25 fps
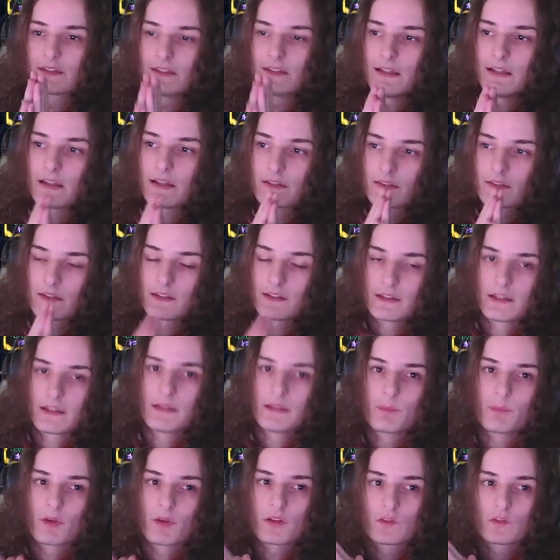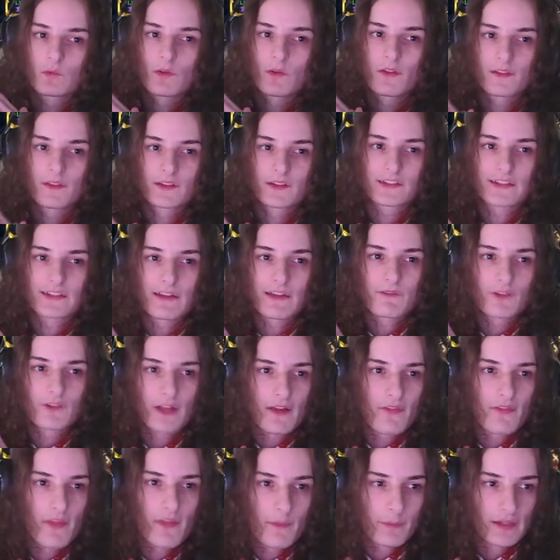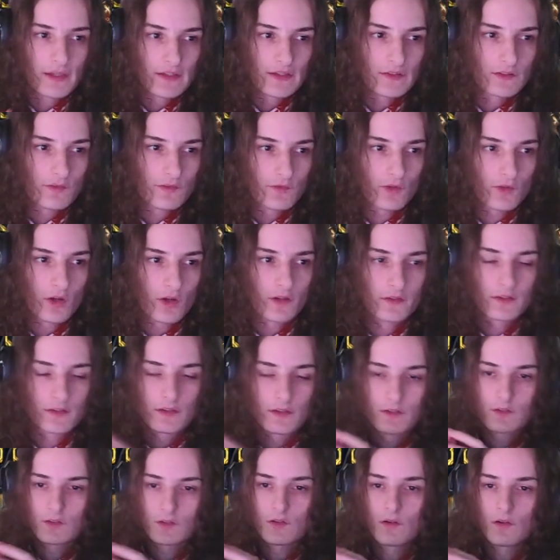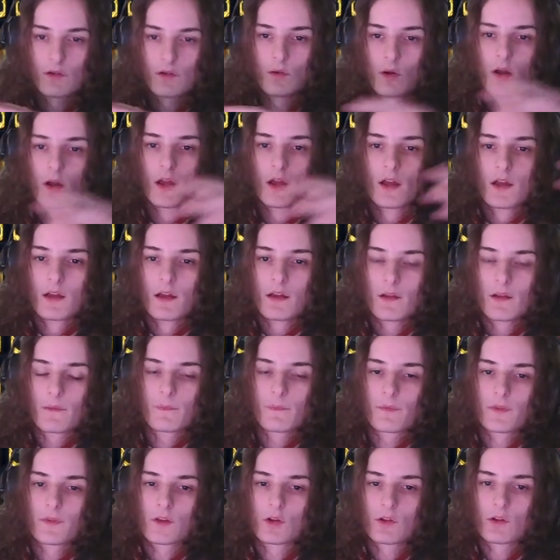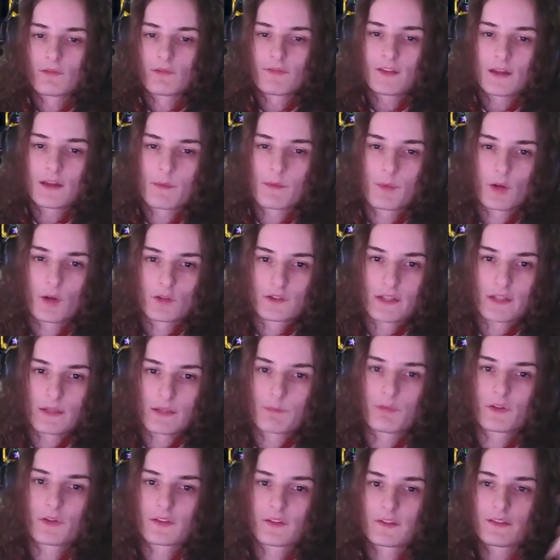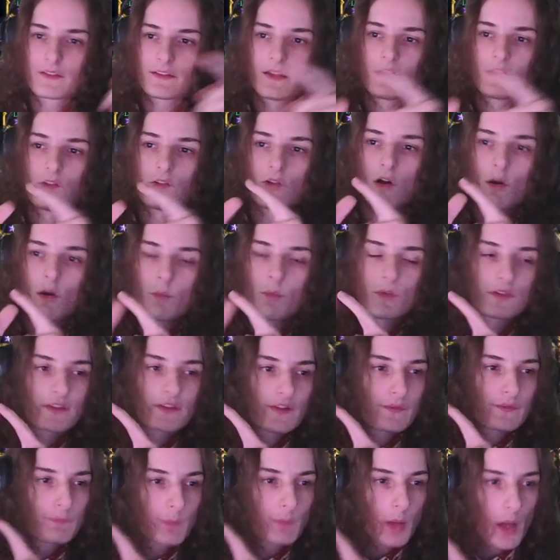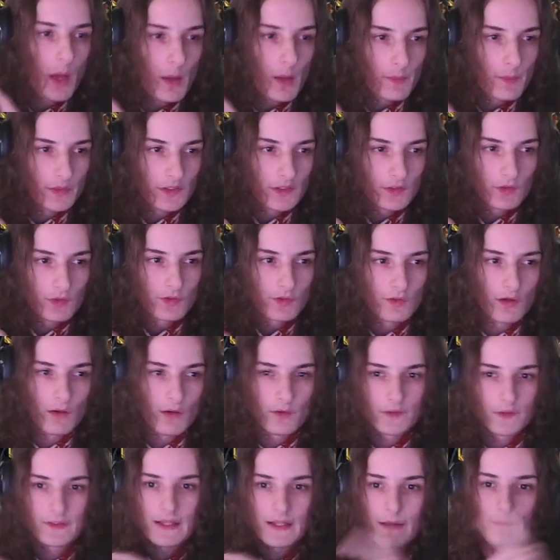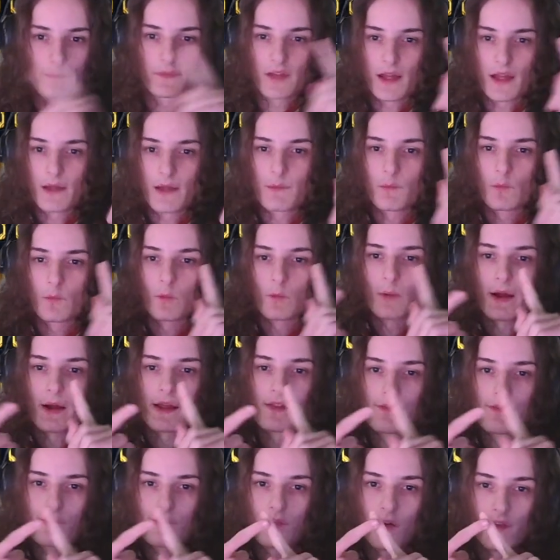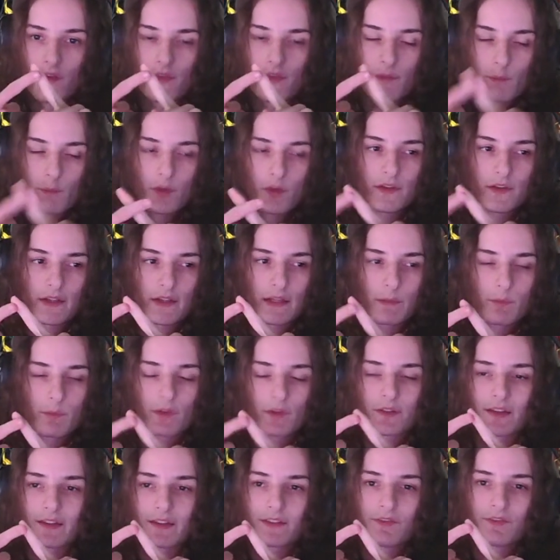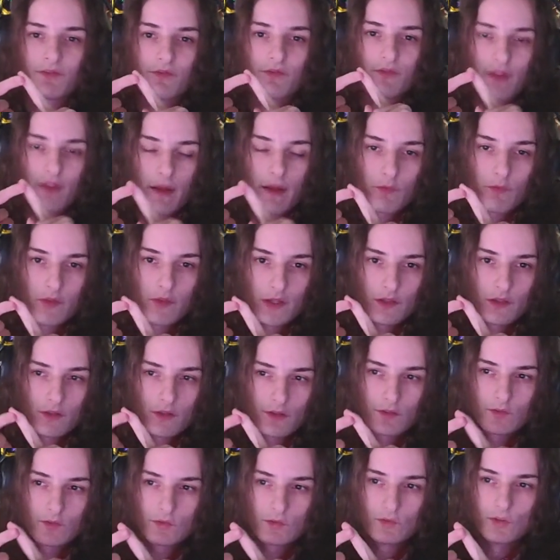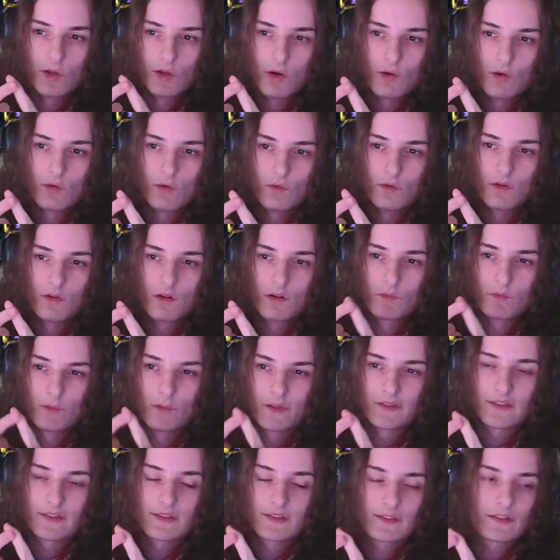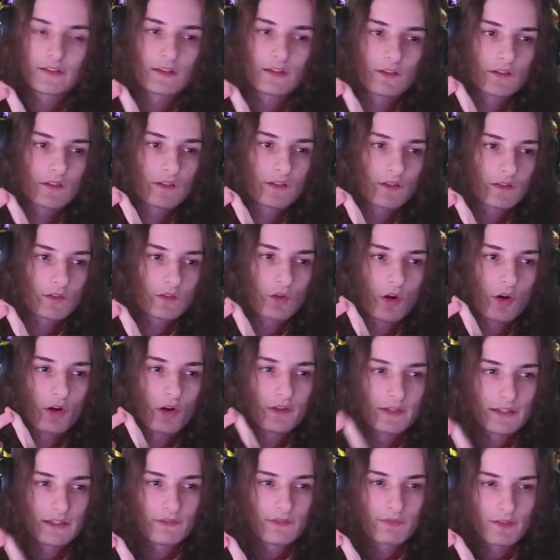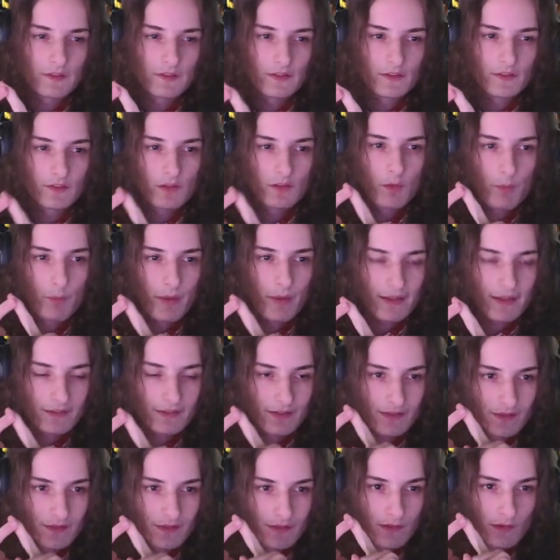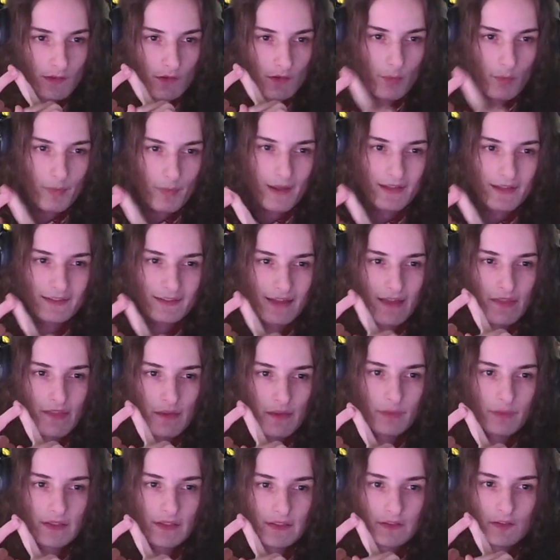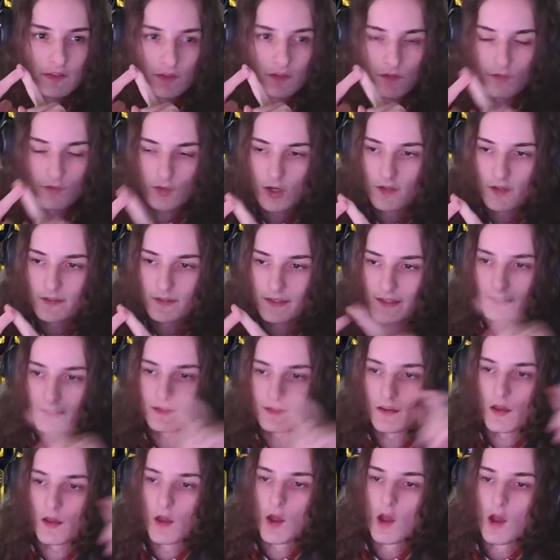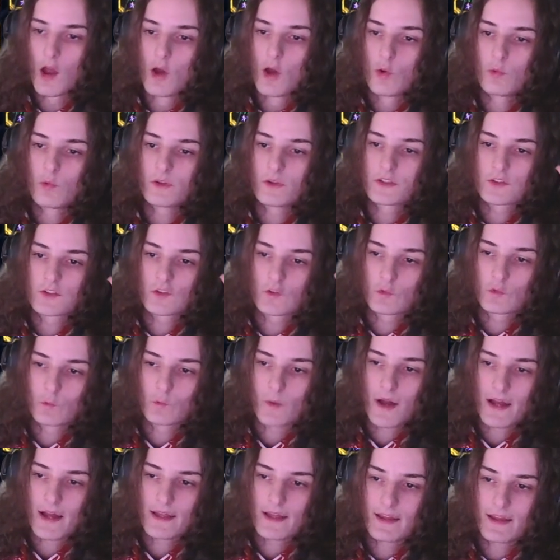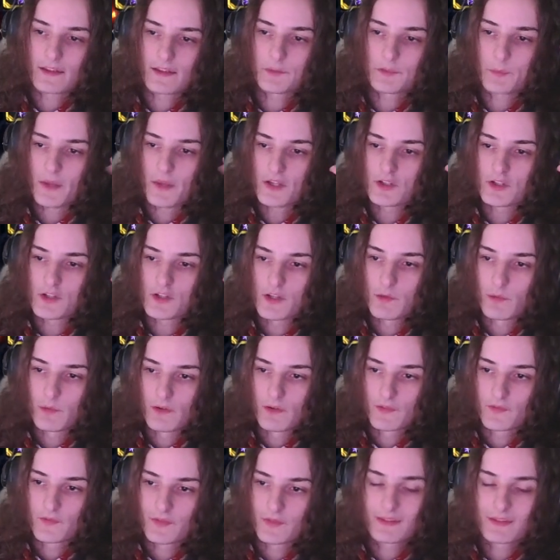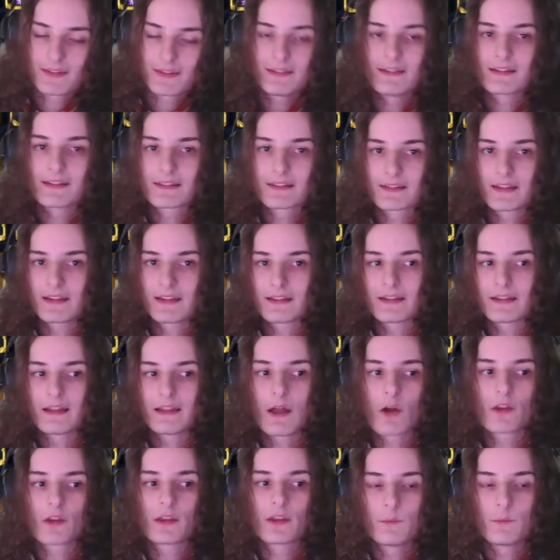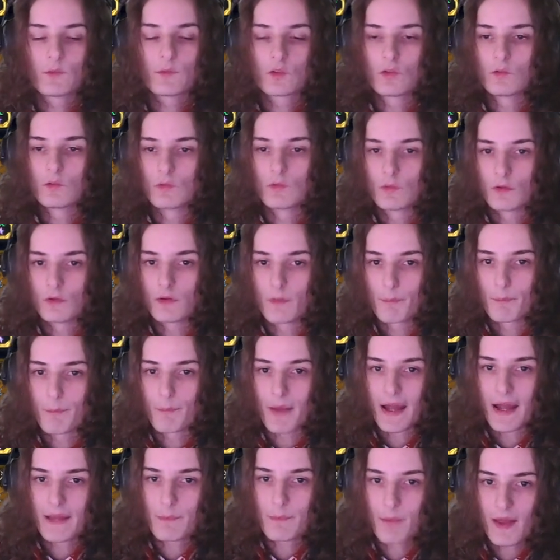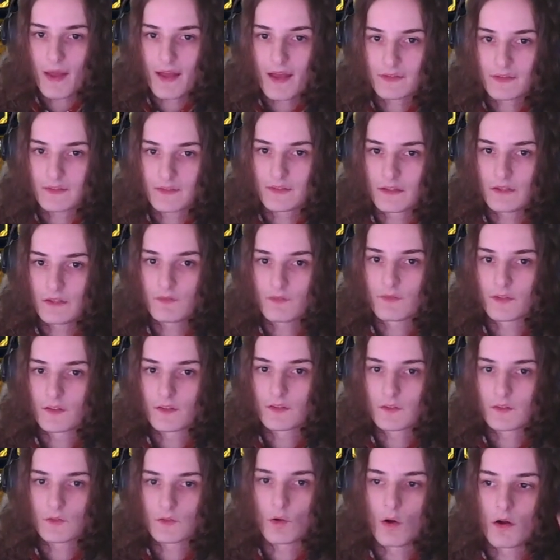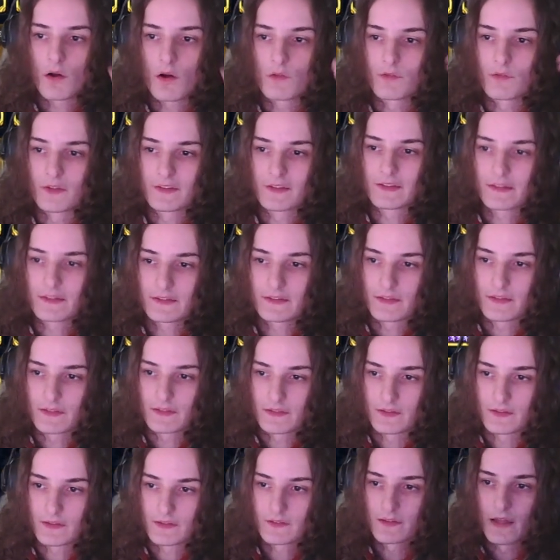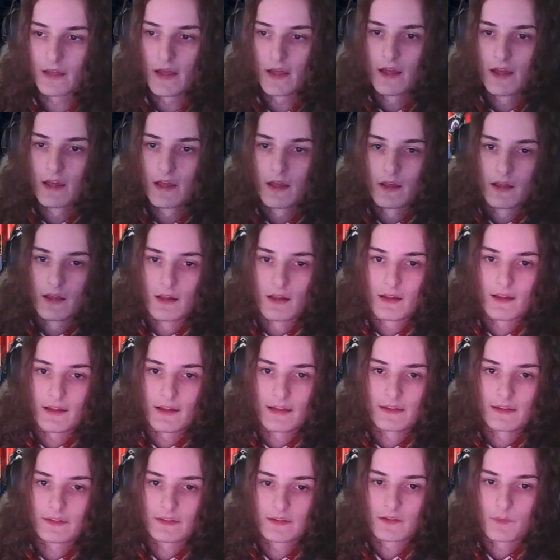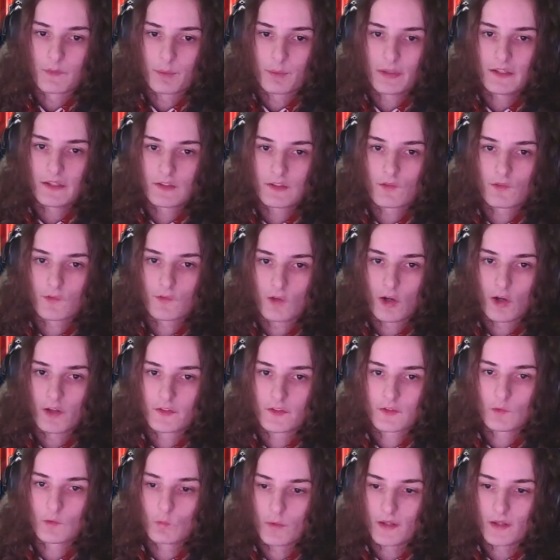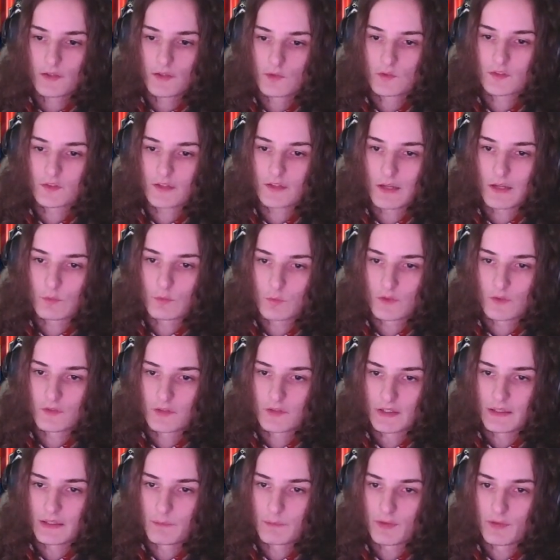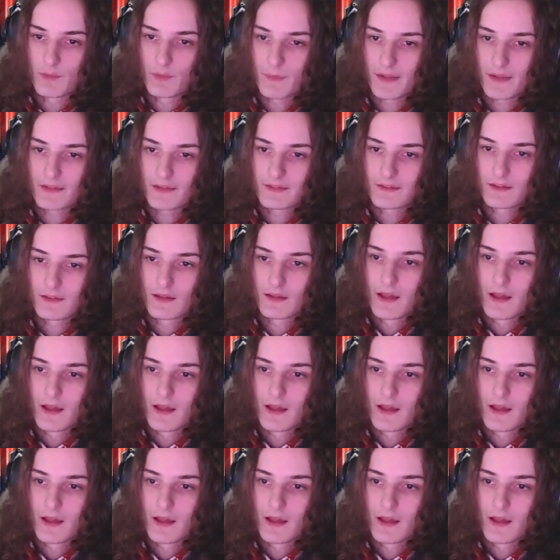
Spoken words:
Silas in Guild Boss versus every other piece of content. So, the good thing about Guild Boss is that you almost have permanent Dolores uptime, while furthermore the Guild Boss has very low resistances or defenses compared to other pieces of content, which is why, especially with Silas Kit allowing him to bypass defense or resistances, is a piece of content where you want to implement